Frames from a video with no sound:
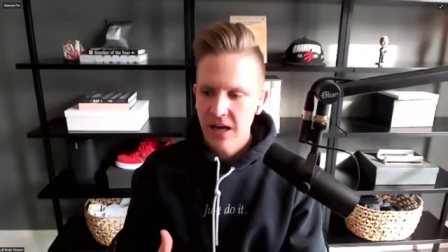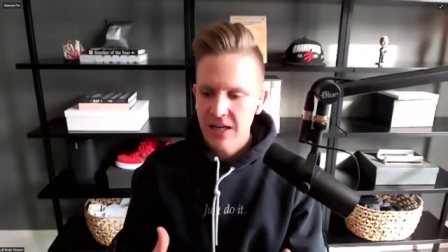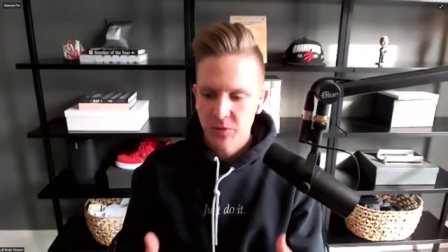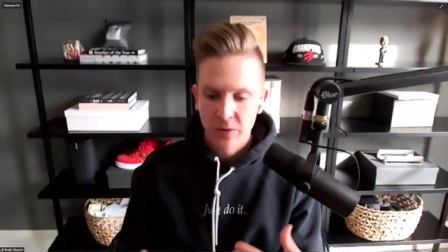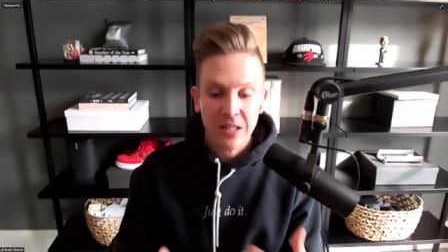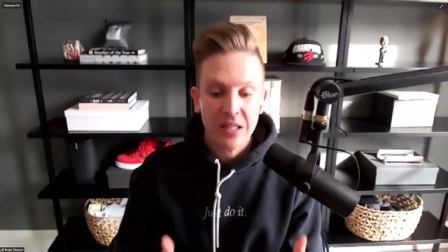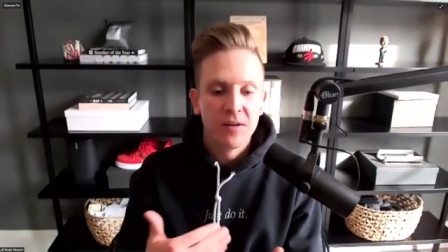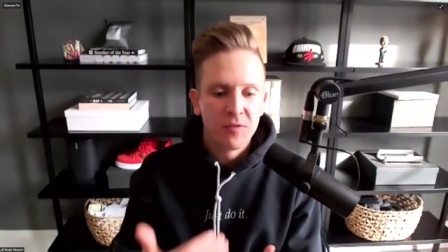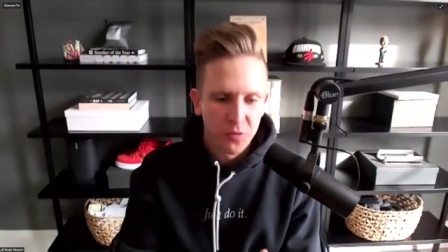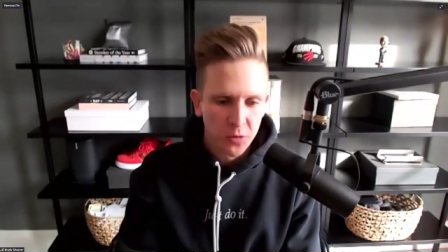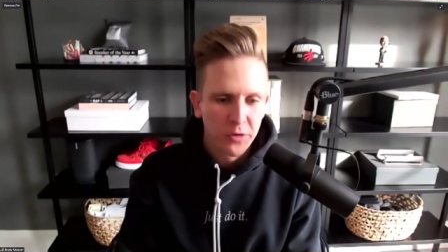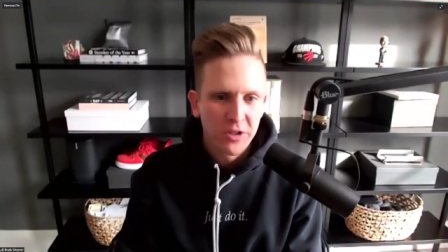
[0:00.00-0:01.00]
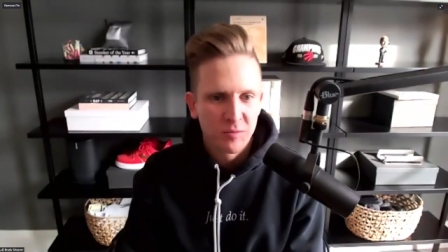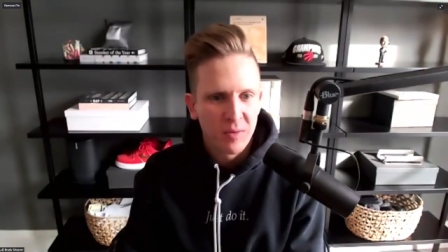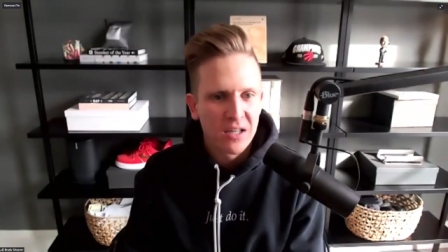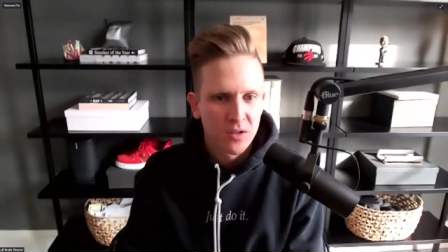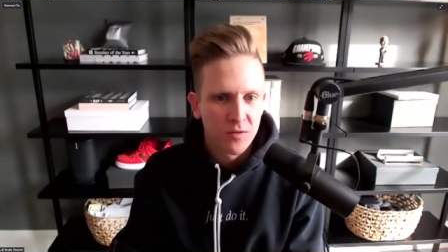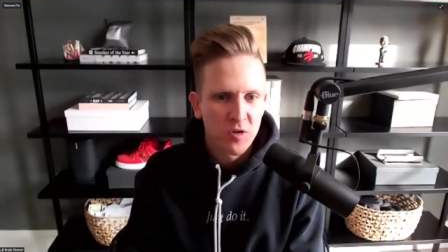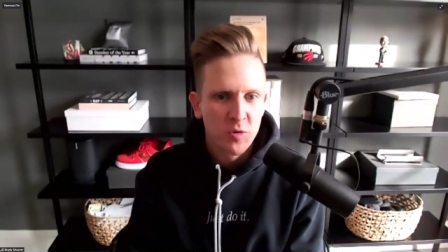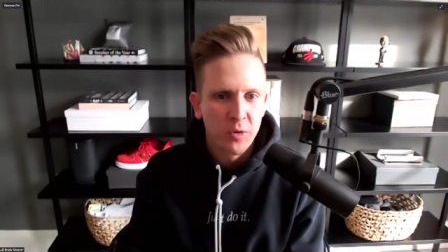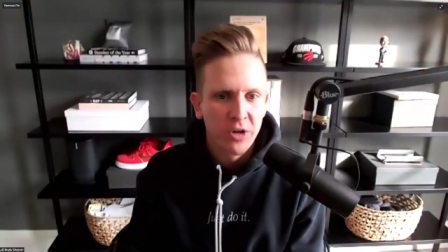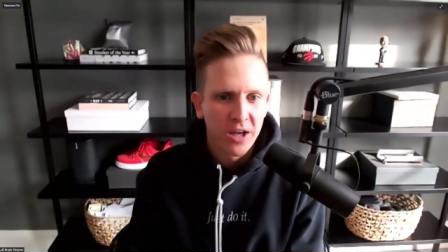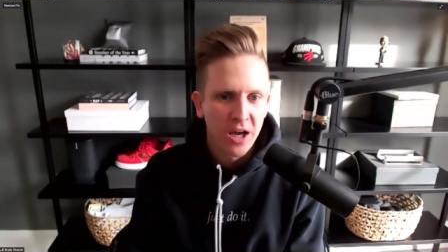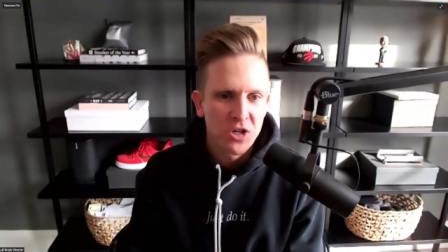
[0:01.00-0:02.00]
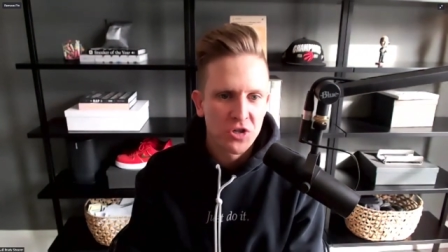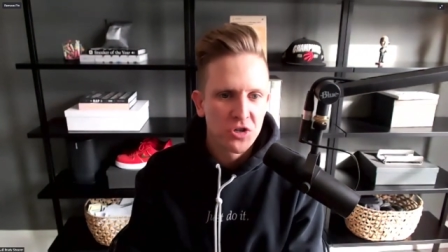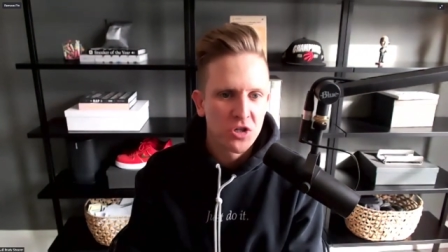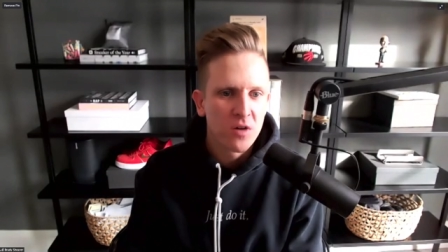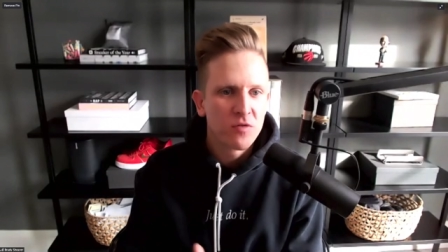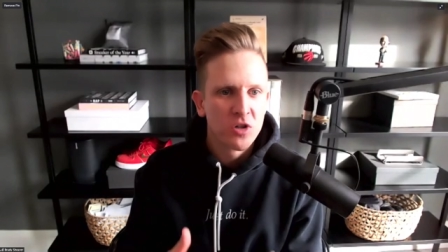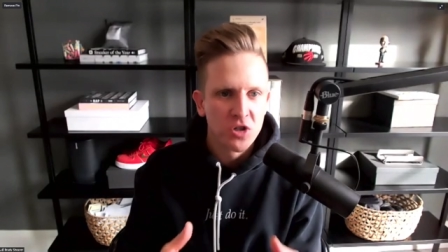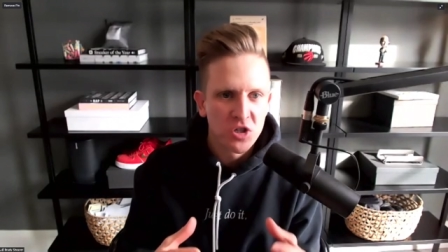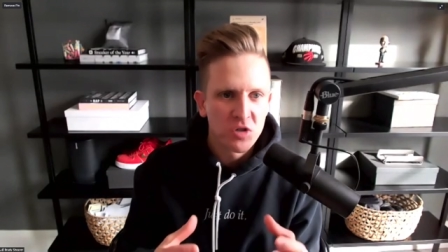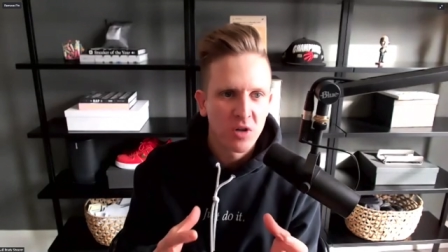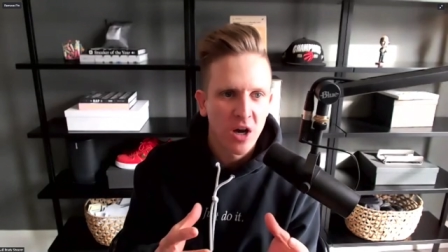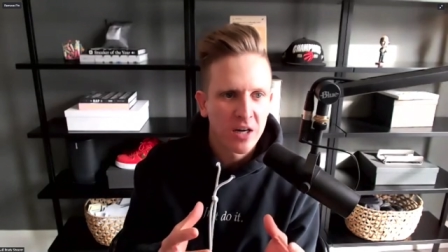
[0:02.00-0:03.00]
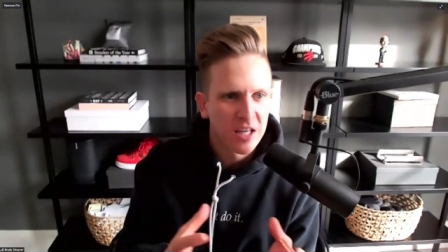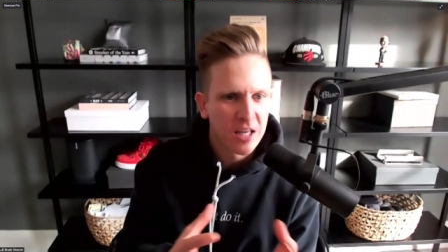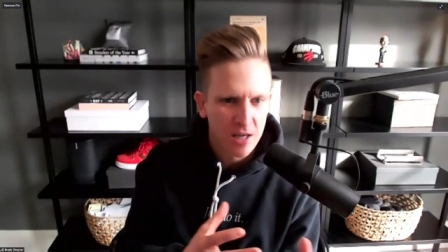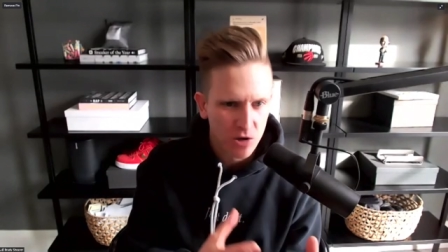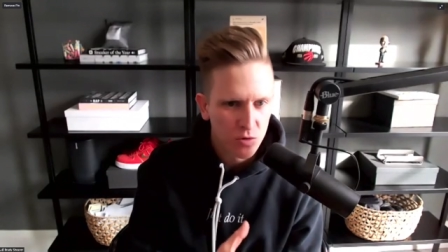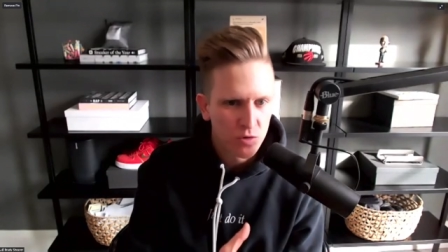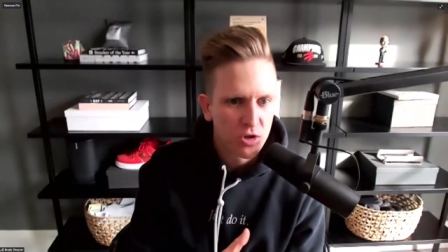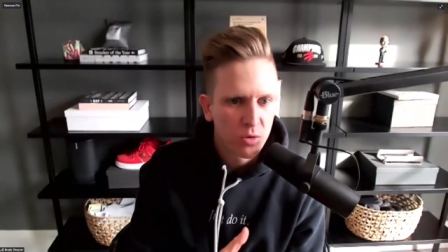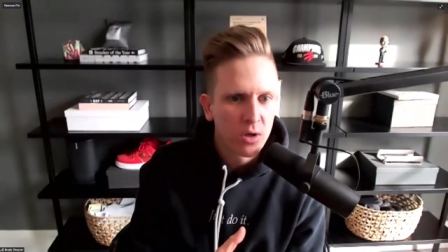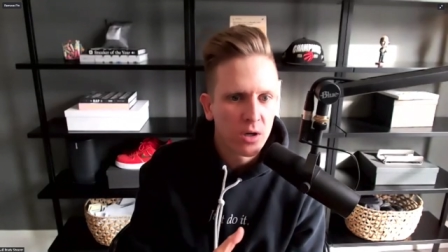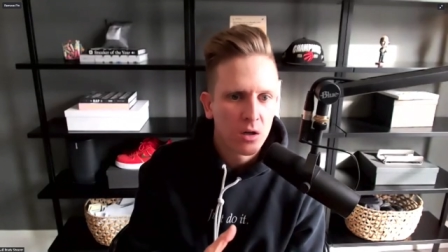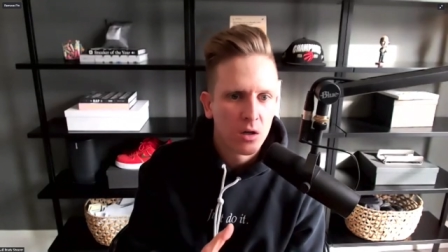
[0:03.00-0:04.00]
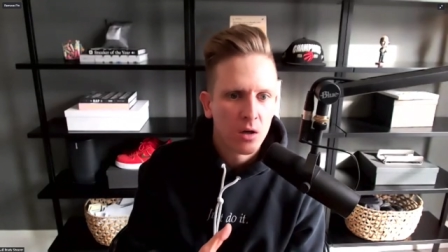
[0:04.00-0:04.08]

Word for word: as we live through this massive communication shift to just kind of get used to it